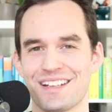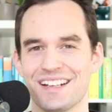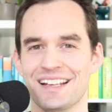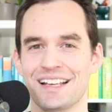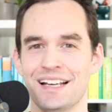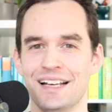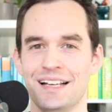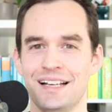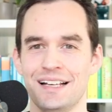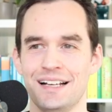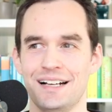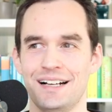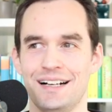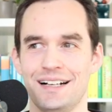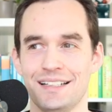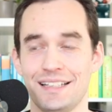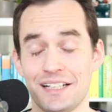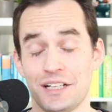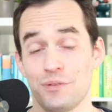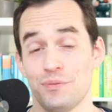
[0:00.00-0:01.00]
And
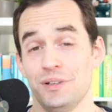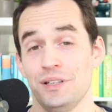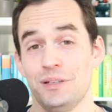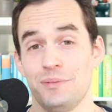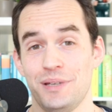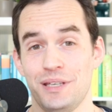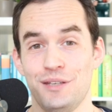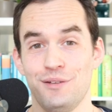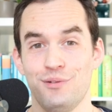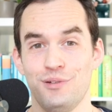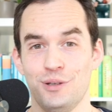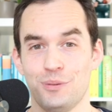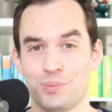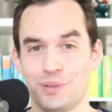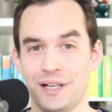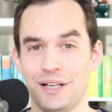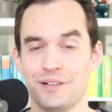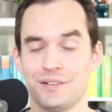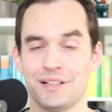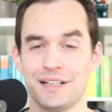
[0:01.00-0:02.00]
that can really make you feel
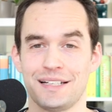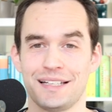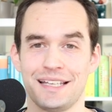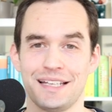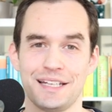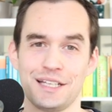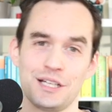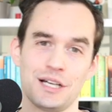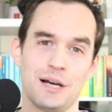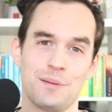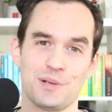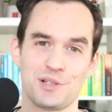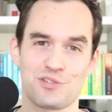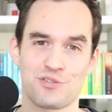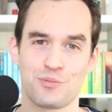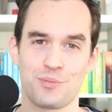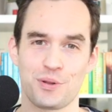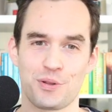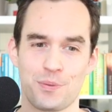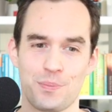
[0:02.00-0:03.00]
proud, and getting comments
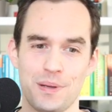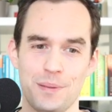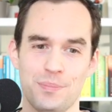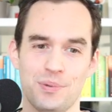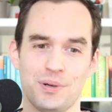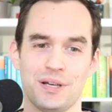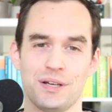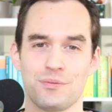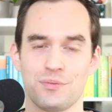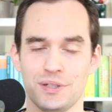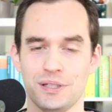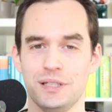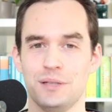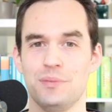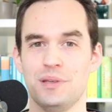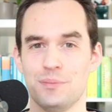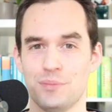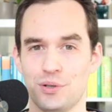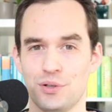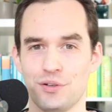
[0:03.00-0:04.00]
from other people can really
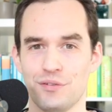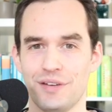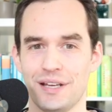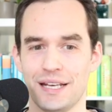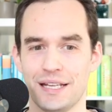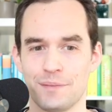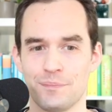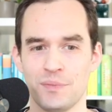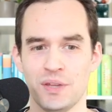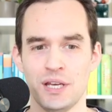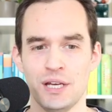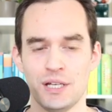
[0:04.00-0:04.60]
be motivating.